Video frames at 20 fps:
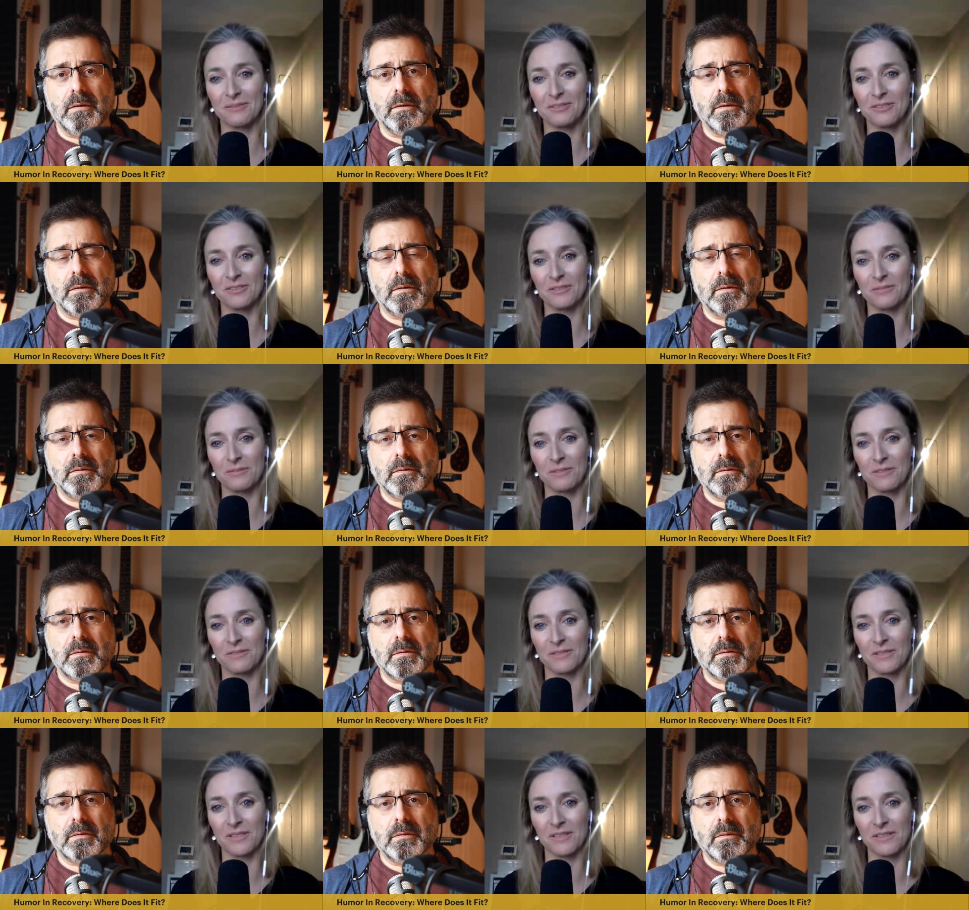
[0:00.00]
Speaker 1: which is one
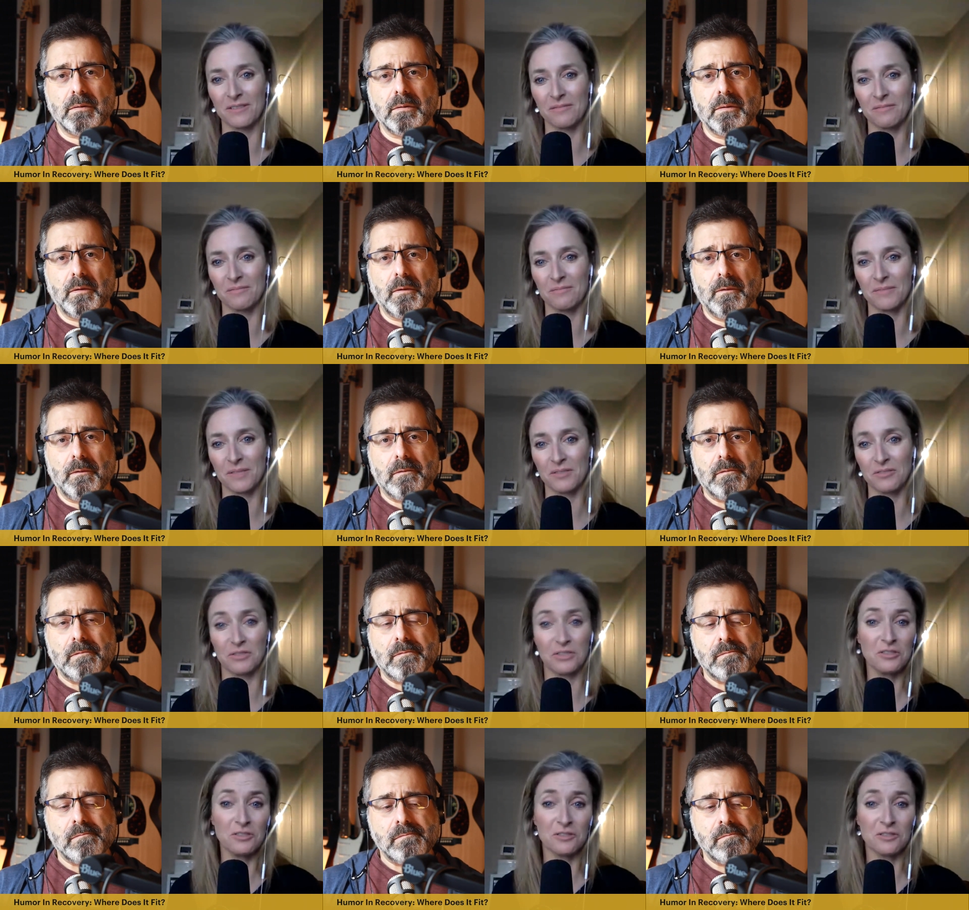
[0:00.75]
of the
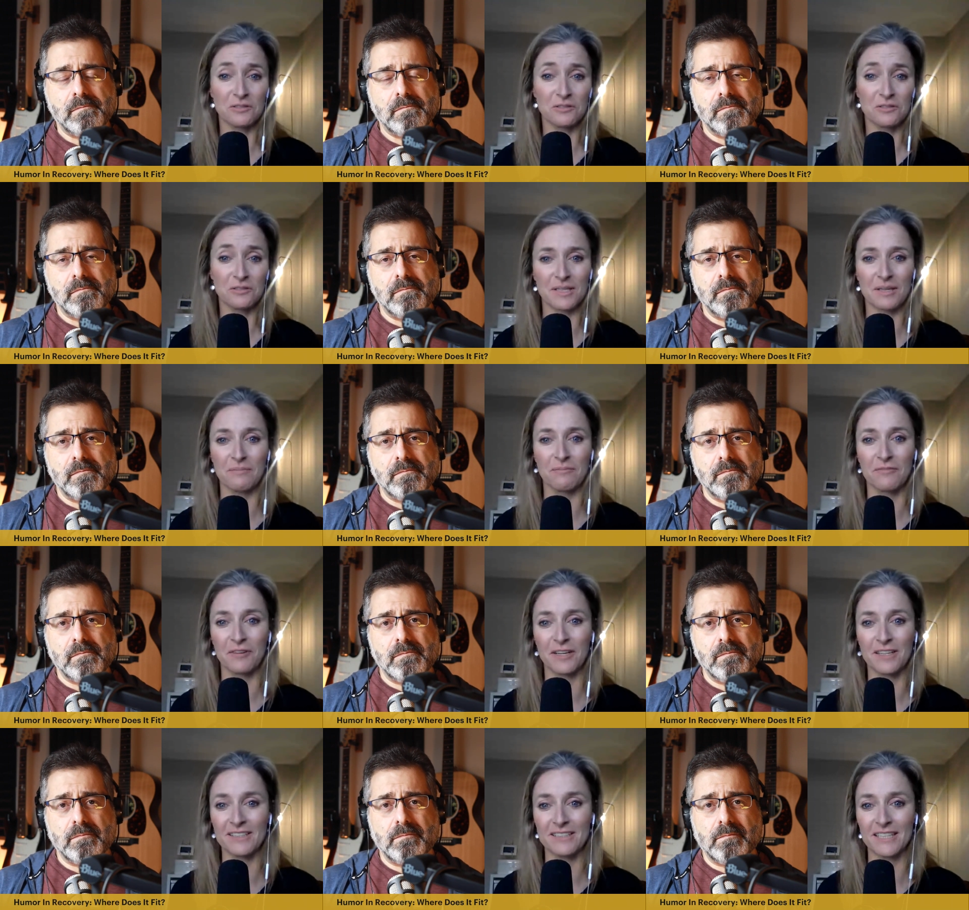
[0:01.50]
major issues with them.
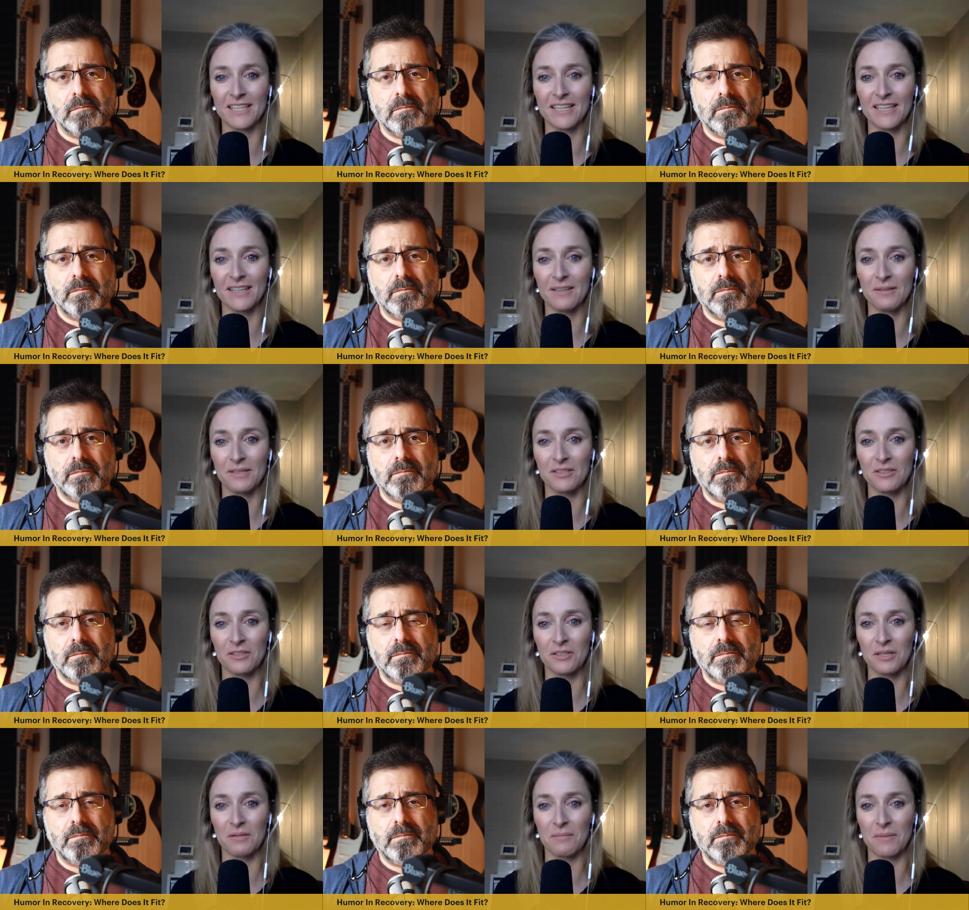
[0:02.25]
Frankly, I mean,
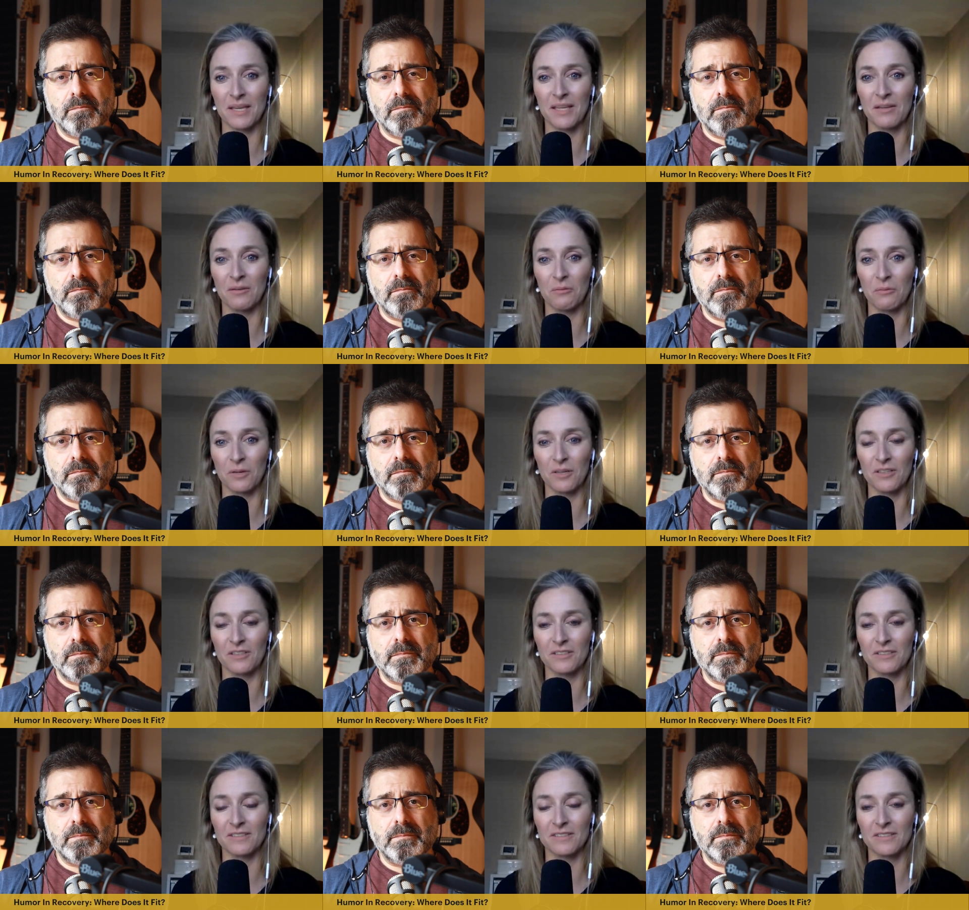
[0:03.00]
you're going to make it
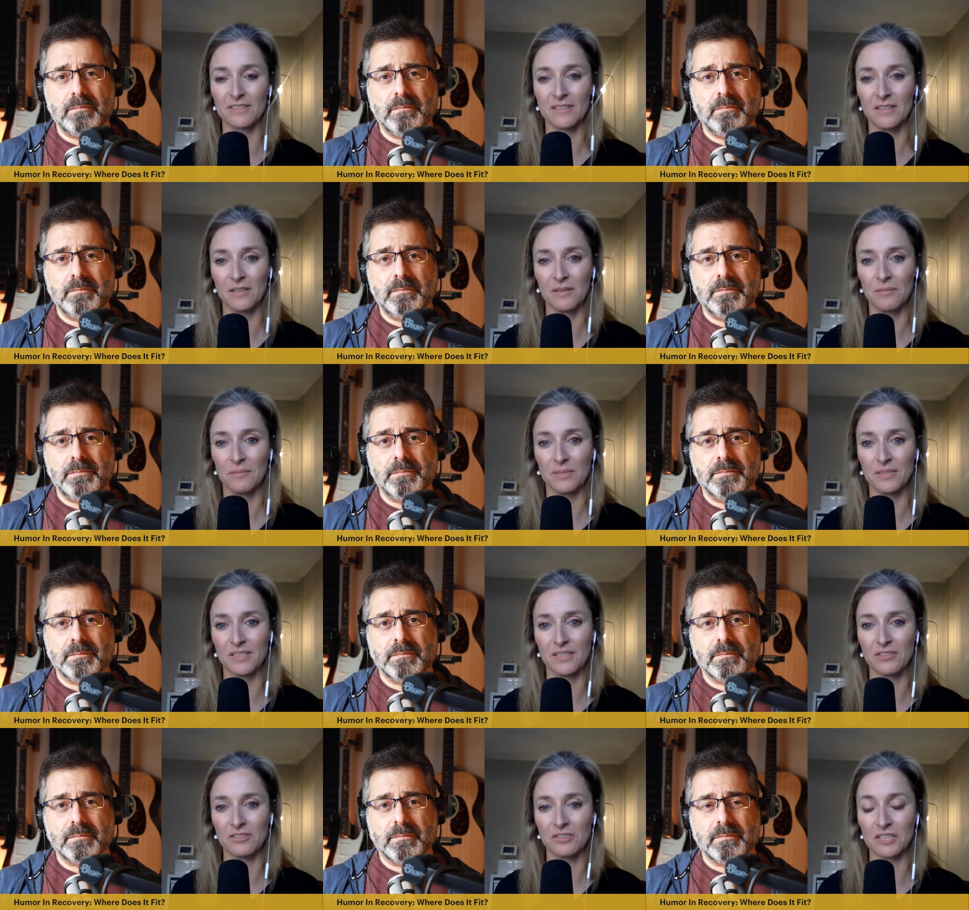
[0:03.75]
worse
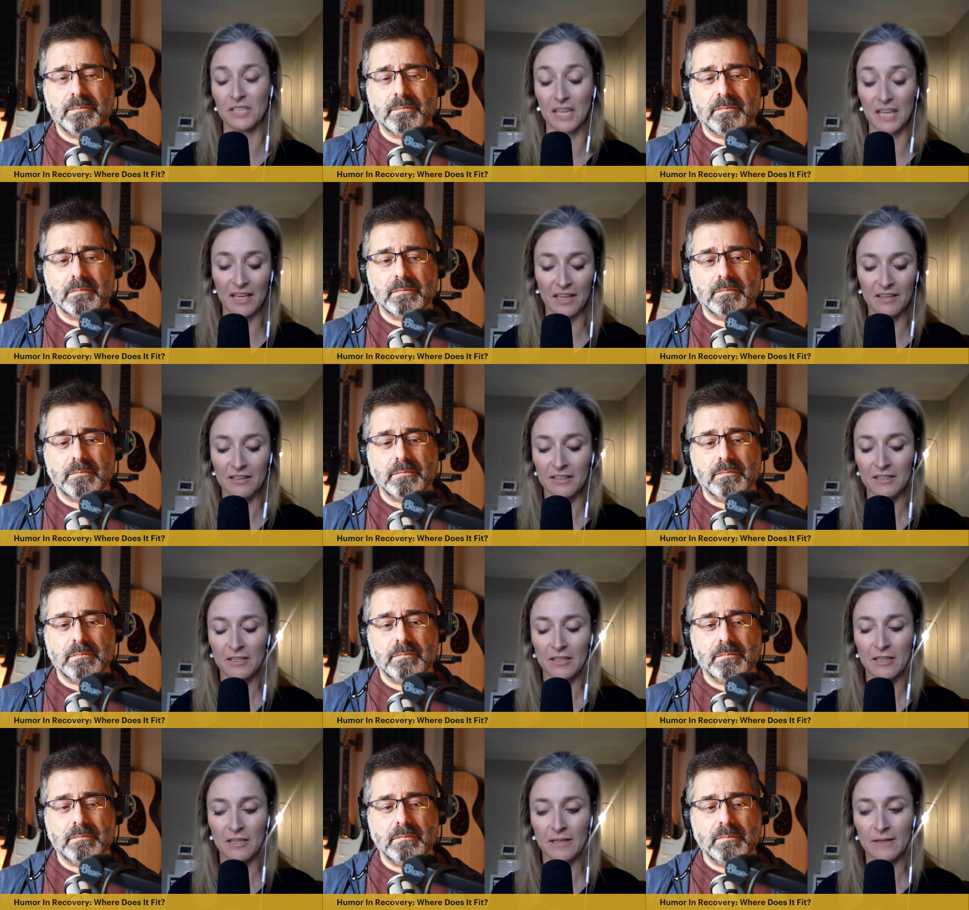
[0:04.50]
potentially.
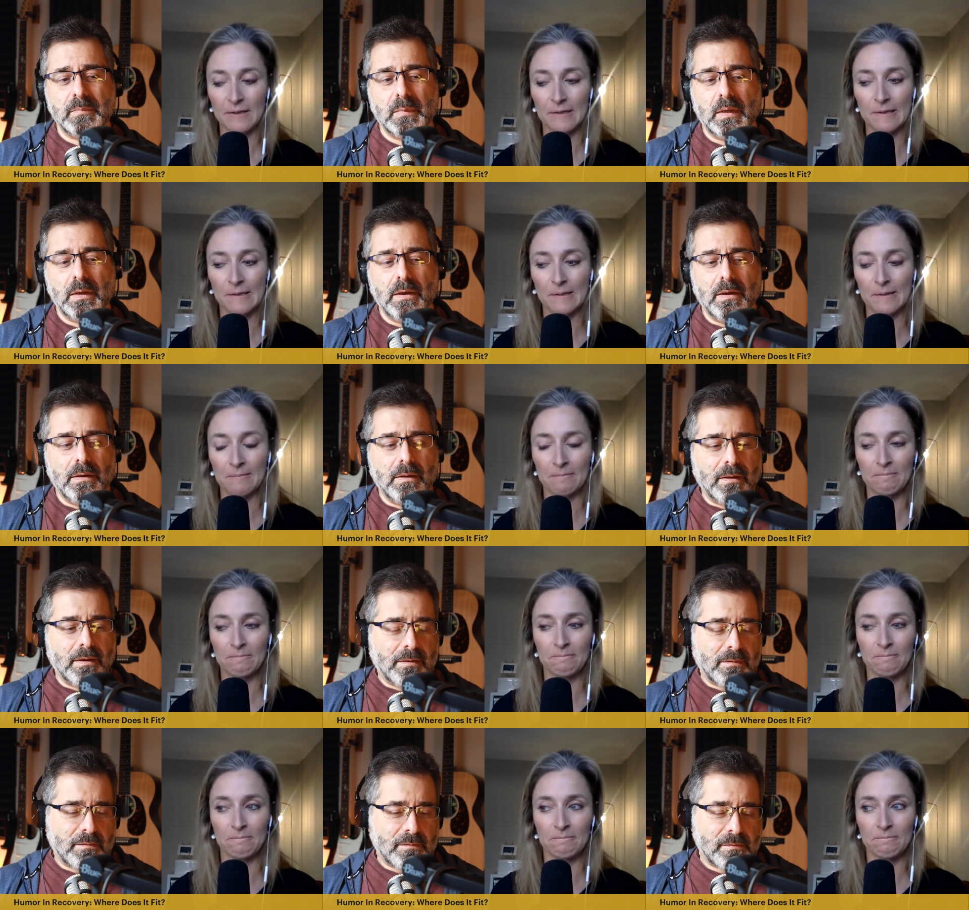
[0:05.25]

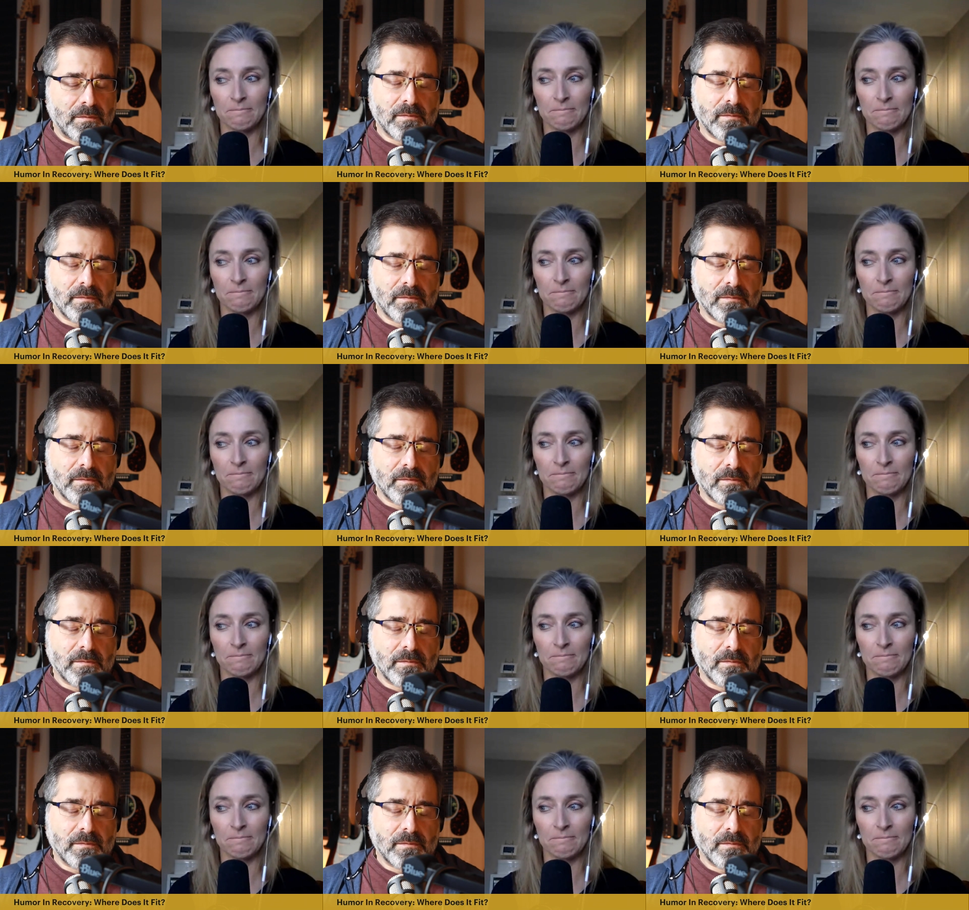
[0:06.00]
Um,